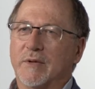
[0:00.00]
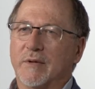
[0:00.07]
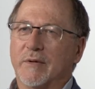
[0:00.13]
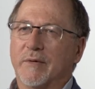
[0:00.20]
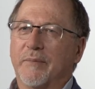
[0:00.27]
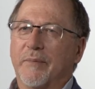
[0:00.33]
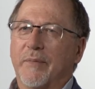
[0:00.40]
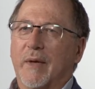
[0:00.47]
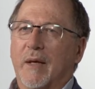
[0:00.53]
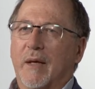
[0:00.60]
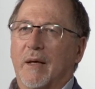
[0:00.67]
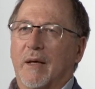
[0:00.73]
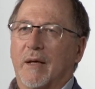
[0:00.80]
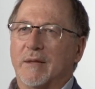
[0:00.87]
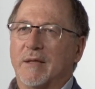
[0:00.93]
And
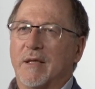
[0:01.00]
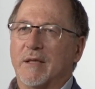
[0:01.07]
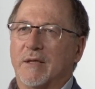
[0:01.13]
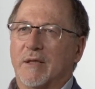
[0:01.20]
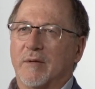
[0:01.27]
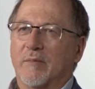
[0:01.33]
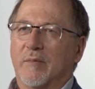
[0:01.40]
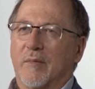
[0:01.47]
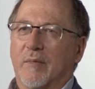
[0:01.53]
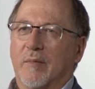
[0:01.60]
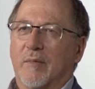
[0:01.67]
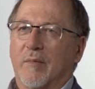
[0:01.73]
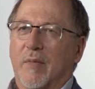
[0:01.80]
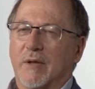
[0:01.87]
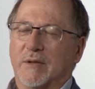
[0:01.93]
essentially
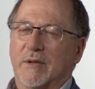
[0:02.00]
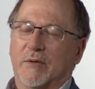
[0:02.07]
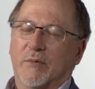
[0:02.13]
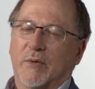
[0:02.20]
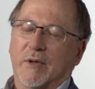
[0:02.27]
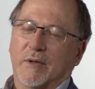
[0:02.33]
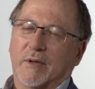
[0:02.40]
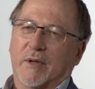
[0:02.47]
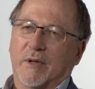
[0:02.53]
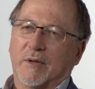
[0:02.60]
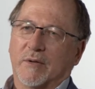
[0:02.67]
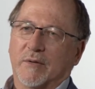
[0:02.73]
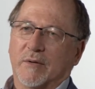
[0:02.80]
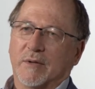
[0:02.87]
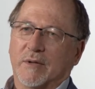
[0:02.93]
most of the work that I
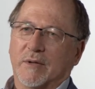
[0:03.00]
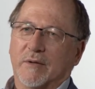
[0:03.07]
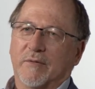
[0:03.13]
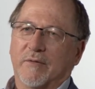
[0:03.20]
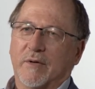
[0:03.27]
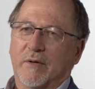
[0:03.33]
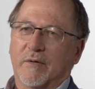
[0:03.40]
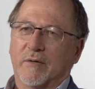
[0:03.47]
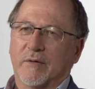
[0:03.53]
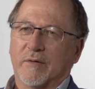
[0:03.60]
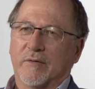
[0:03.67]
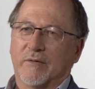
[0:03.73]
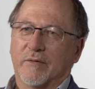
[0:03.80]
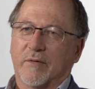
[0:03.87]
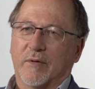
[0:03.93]
do is in the field
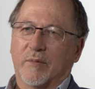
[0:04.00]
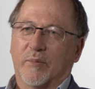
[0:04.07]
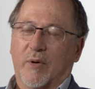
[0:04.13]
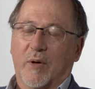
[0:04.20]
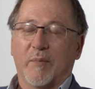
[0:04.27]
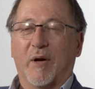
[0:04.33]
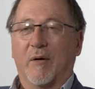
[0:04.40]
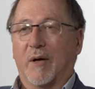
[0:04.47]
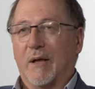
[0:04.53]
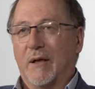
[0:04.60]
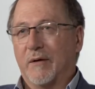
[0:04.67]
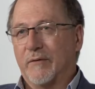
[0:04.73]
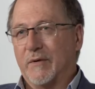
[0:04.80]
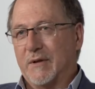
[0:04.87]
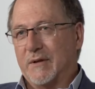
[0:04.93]
of primarily
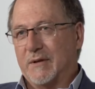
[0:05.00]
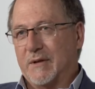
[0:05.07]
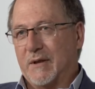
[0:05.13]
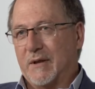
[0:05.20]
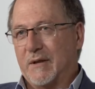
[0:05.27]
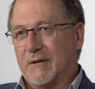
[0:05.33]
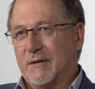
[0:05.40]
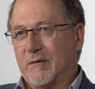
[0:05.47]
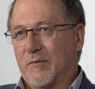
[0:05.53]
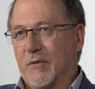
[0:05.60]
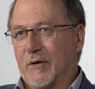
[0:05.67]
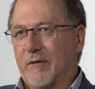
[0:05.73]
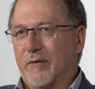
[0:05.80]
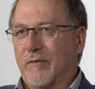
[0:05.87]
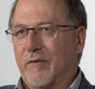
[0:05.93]
liver disease, and
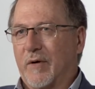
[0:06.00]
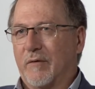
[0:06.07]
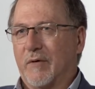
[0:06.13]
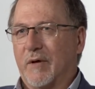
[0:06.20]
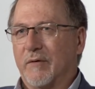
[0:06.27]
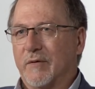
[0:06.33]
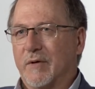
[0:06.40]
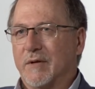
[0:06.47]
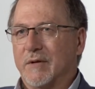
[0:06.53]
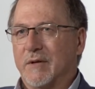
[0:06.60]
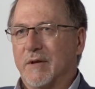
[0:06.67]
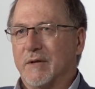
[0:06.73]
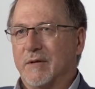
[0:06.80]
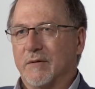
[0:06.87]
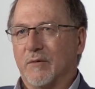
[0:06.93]
my favourite liver
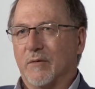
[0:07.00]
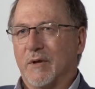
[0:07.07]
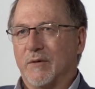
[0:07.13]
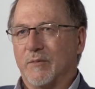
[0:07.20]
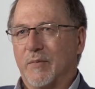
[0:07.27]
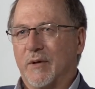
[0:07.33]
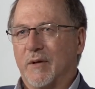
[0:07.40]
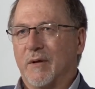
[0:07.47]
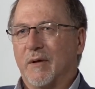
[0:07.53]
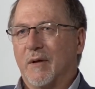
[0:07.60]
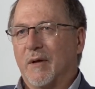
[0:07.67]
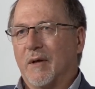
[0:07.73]
disease has always been